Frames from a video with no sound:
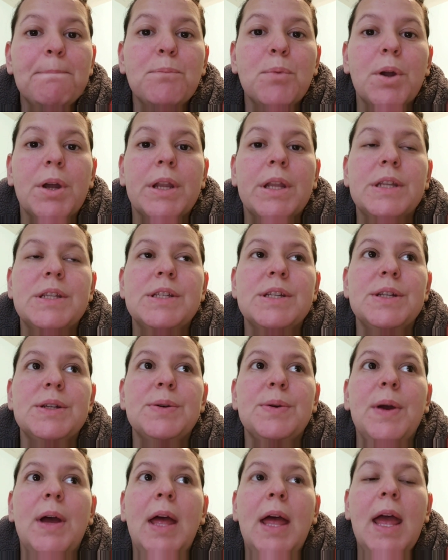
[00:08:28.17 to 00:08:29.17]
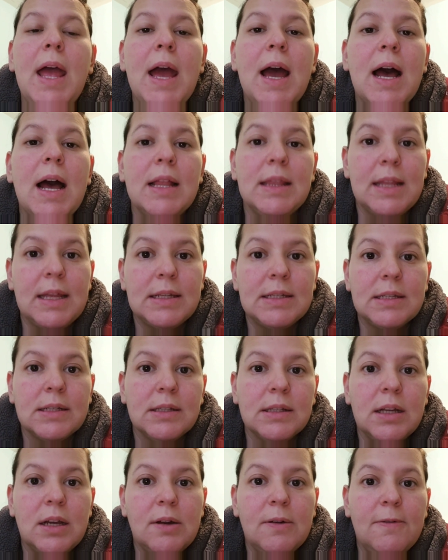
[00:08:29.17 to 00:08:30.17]
We're going to do a
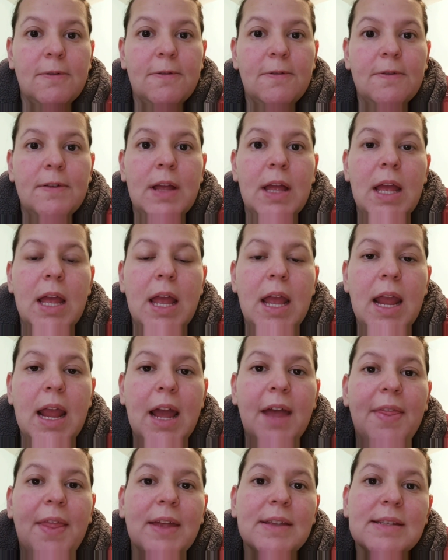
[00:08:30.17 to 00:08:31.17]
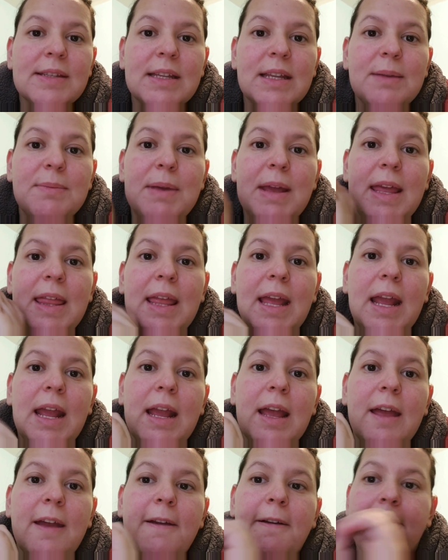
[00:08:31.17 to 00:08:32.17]
lentil loaf, and that's going to be
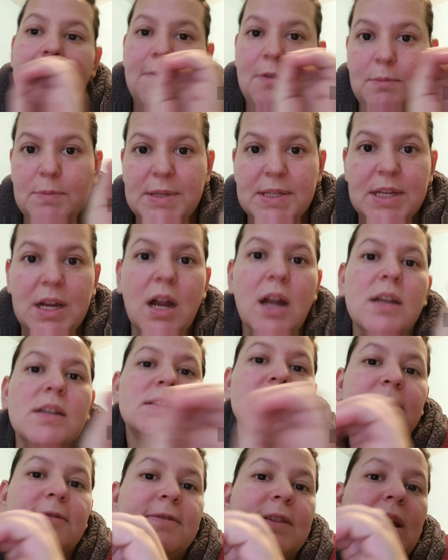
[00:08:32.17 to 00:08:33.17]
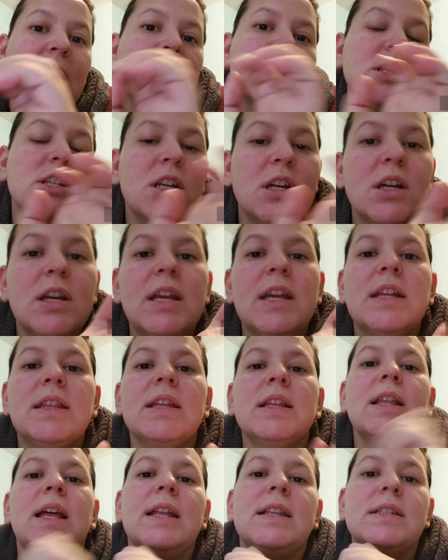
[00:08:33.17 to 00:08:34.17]
like from start to finish, cooking
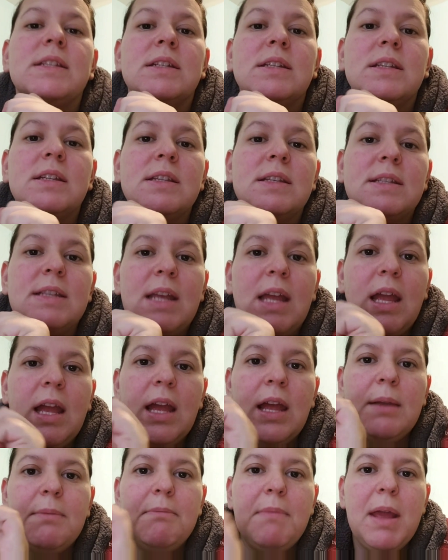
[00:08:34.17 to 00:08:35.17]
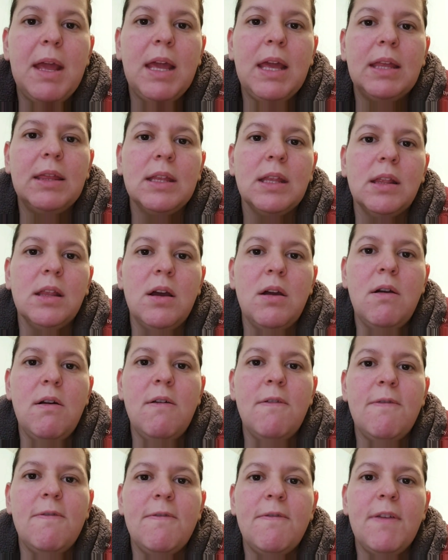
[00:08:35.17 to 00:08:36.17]
the lentils and making the
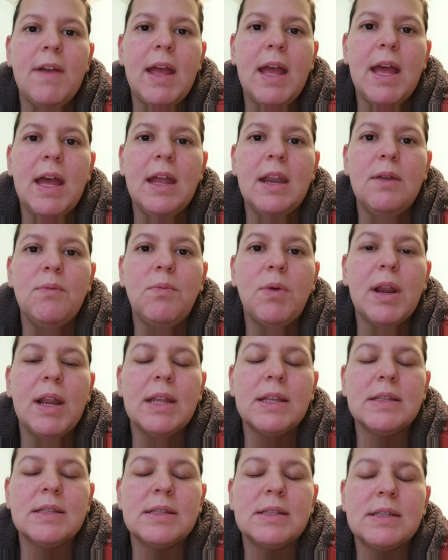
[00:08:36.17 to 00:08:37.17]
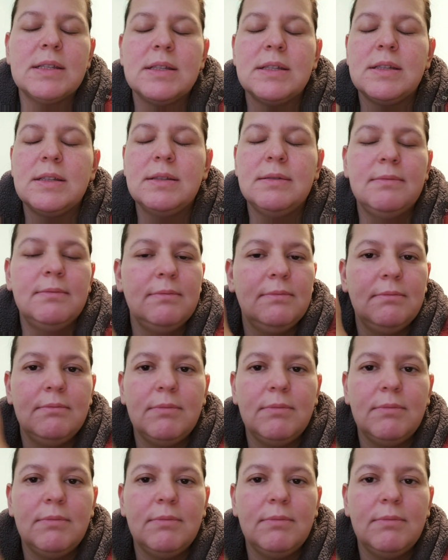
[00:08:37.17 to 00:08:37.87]
loaf and what it's